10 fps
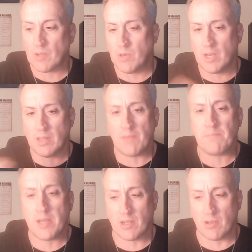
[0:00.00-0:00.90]
when I left
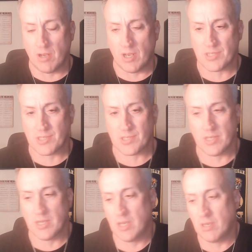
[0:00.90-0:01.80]
Pentecost,
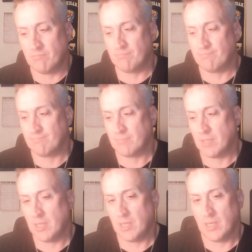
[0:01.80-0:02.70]
um,
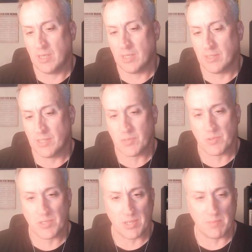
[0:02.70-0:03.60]
this
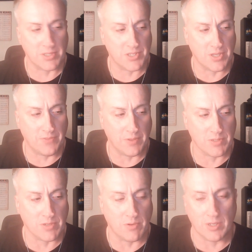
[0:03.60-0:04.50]
was some of the stuff that
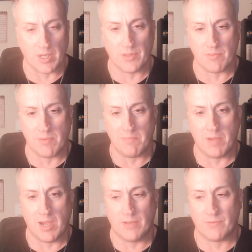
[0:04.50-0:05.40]
was going on through my
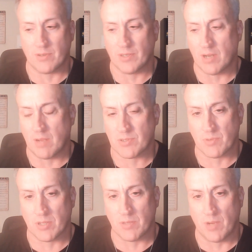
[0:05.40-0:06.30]
mind for a year. I was
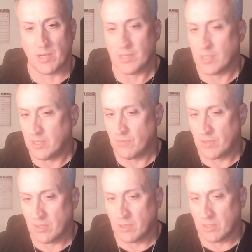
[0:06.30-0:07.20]
really ready to give
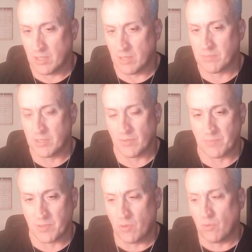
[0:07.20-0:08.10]
it all up, give
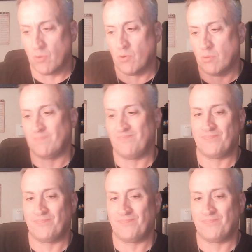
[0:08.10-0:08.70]
up the whole,